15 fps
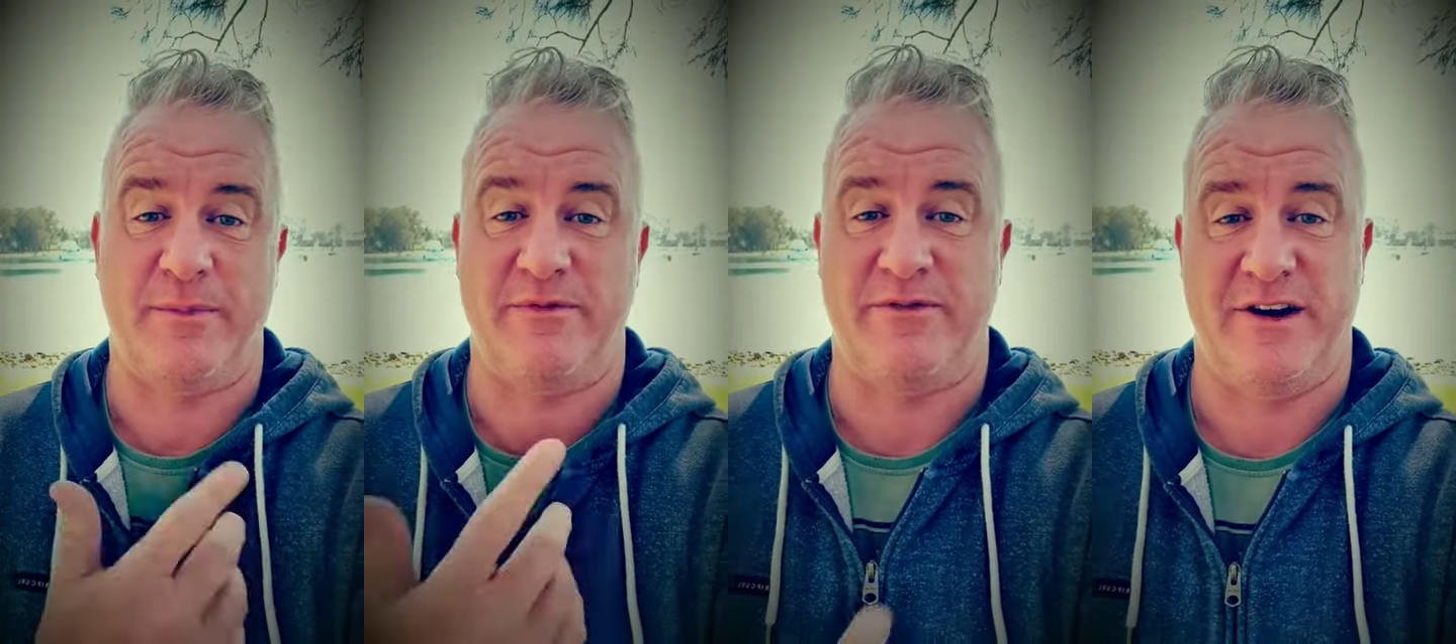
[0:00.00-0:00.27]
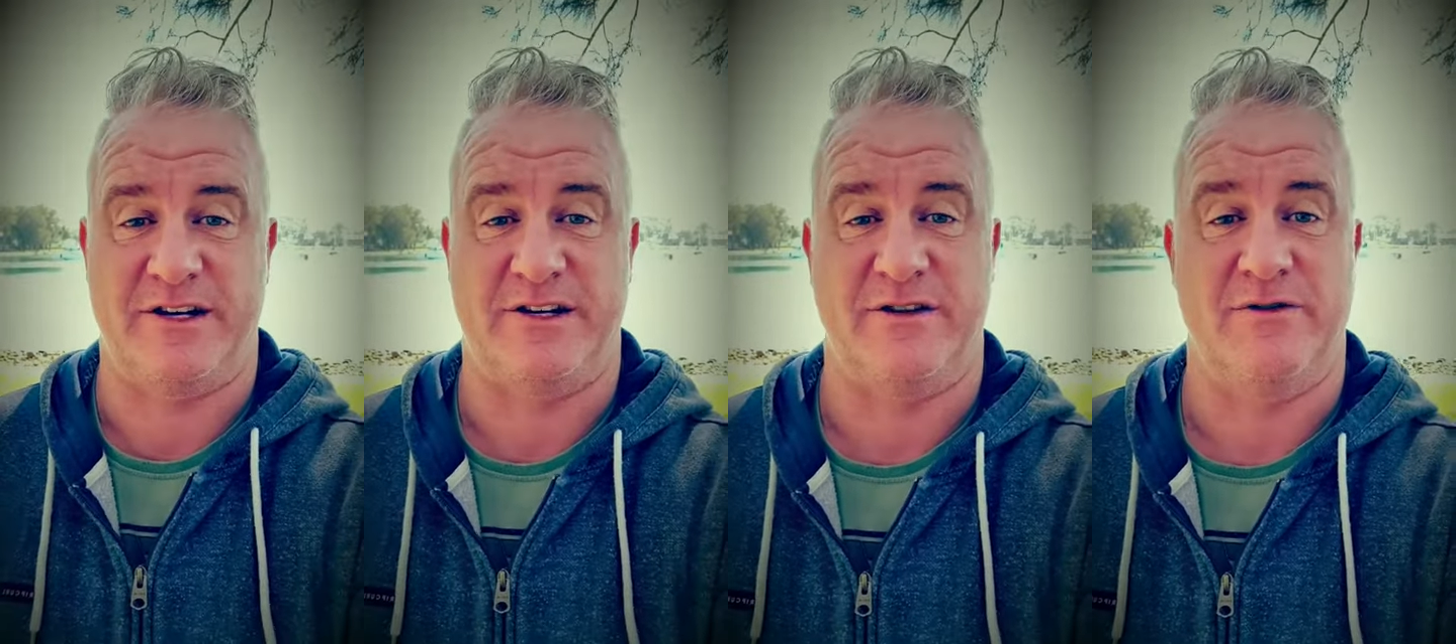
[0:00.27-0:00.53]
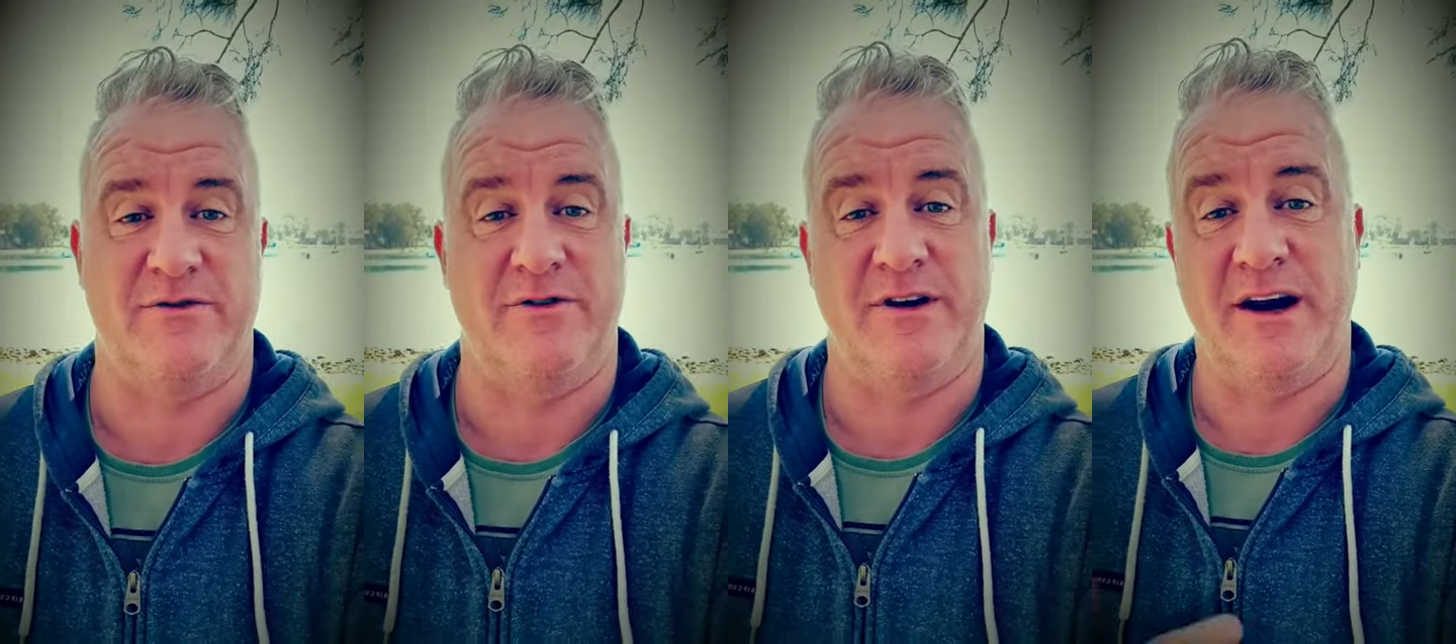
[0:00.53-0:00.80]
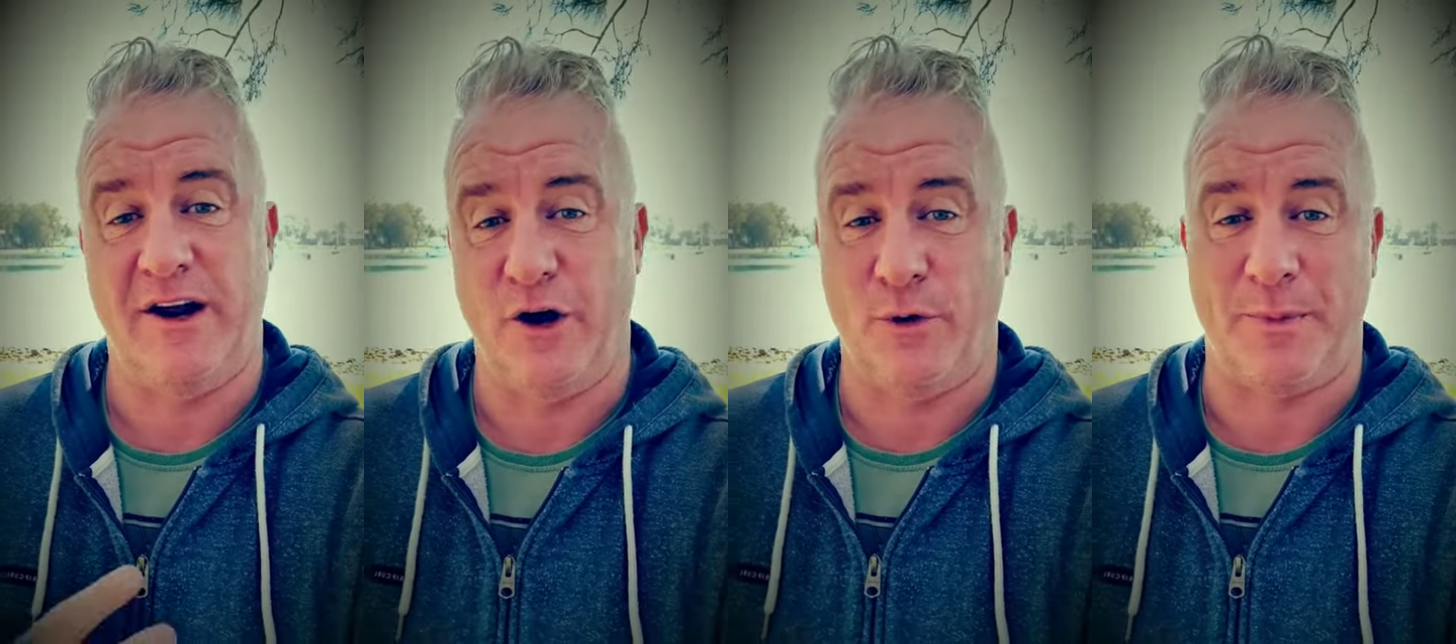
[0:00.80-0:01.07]
profession or
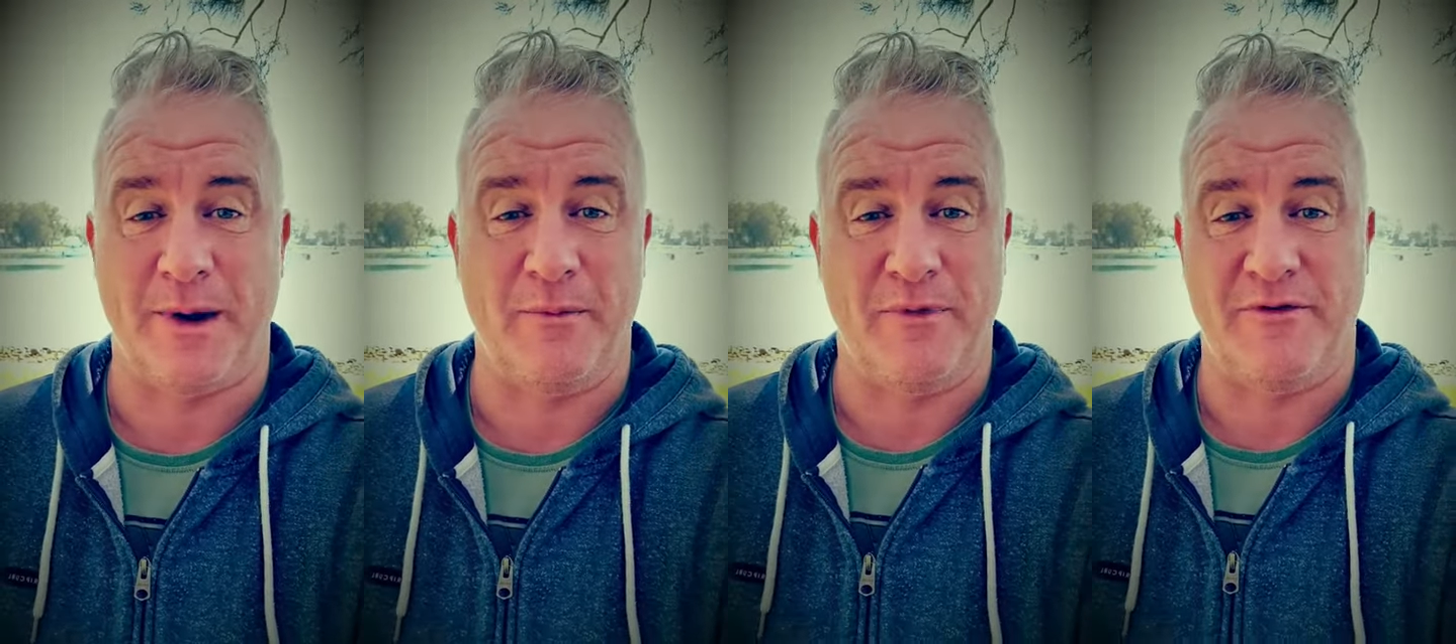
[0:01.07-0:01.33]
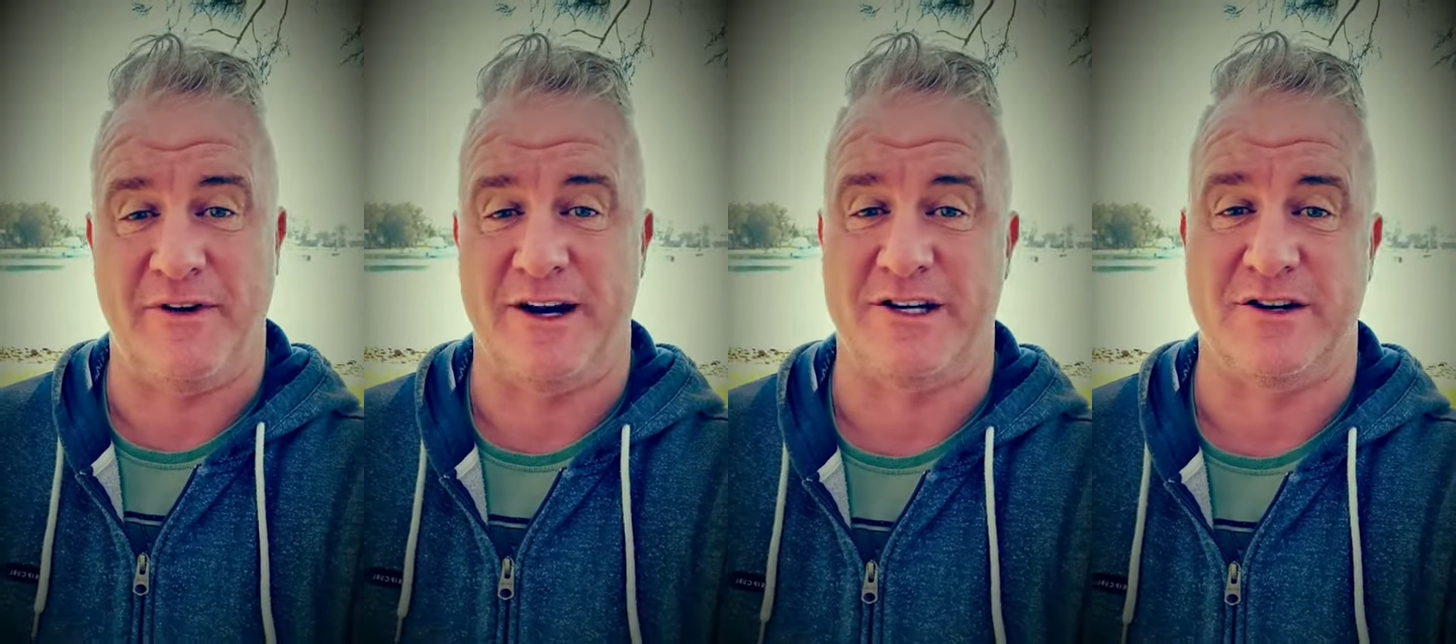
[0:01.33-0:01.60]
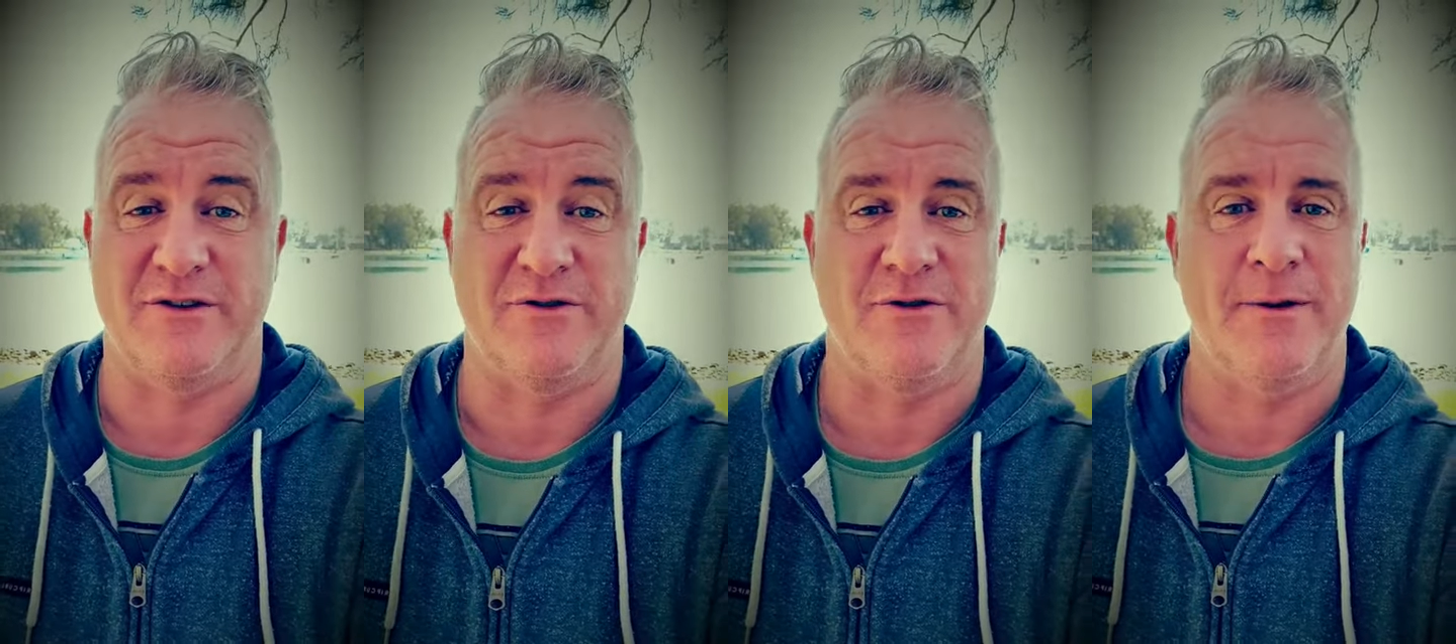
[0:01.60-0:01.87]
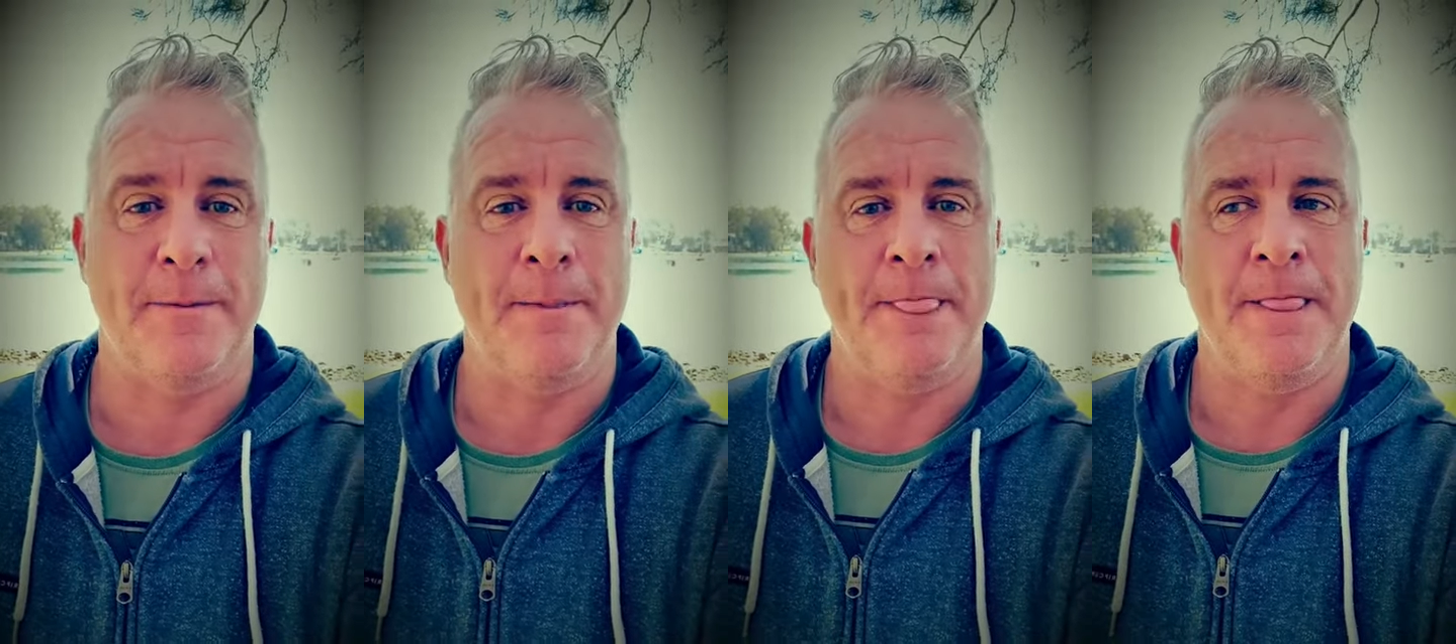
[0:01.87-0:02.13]
helping profession,
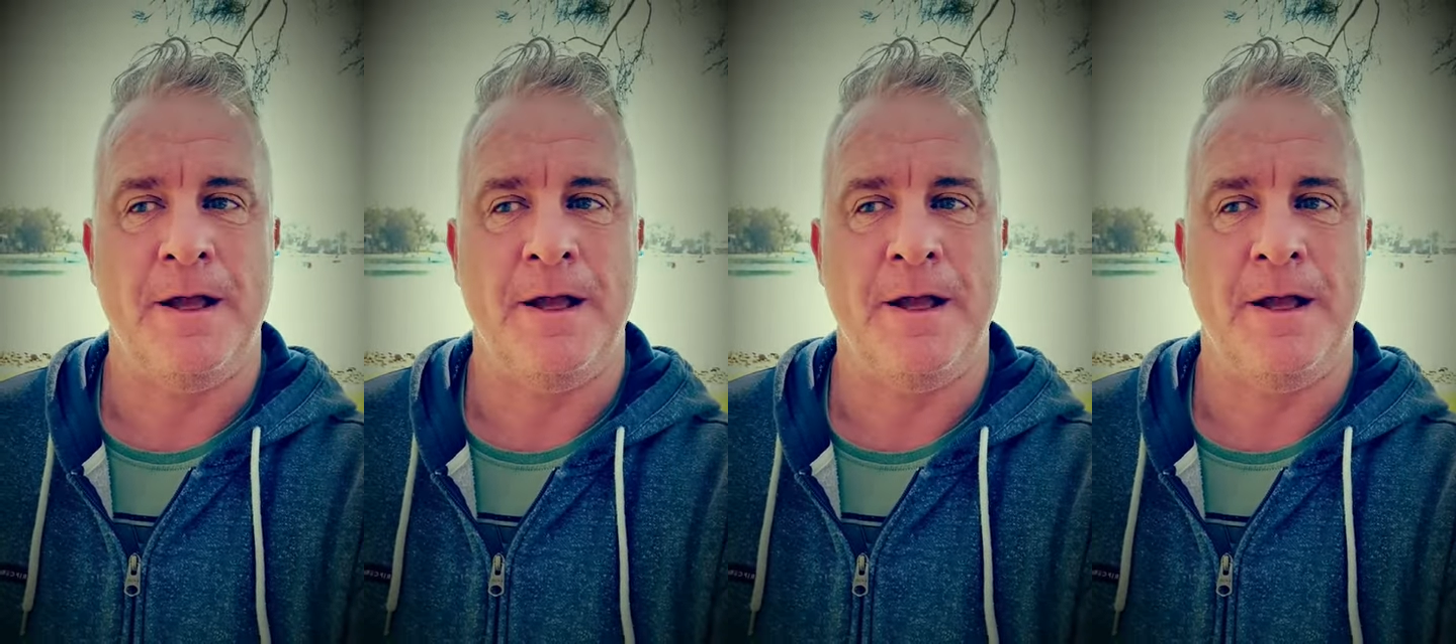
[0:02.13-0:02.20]
or